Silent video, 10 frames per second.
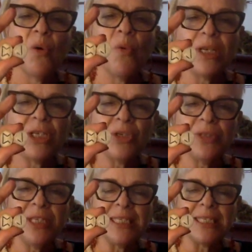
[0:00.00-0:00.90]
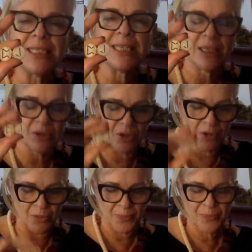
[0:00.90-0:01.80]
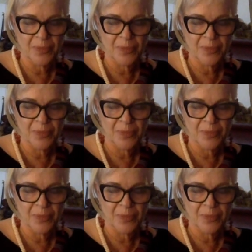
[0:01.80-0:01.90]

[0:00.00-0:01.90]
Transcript: What do these tell you?